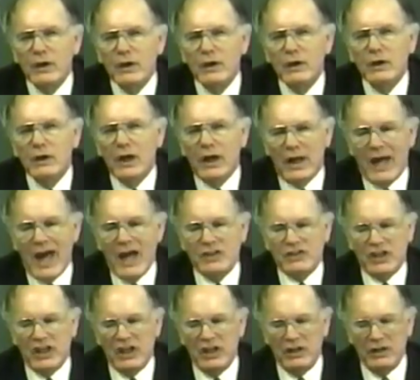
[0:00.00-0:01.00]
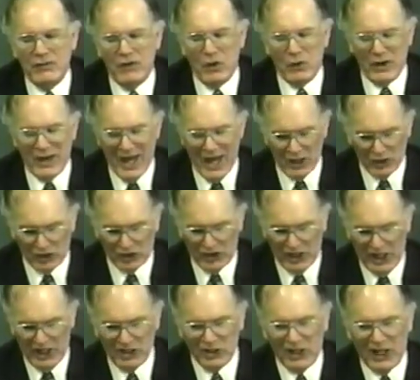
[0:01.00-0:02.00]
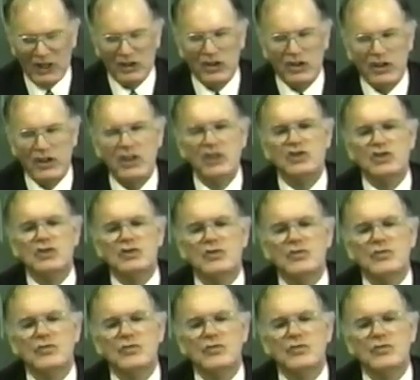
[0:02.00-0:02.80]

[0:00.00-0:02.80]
And I said in the very outset that this,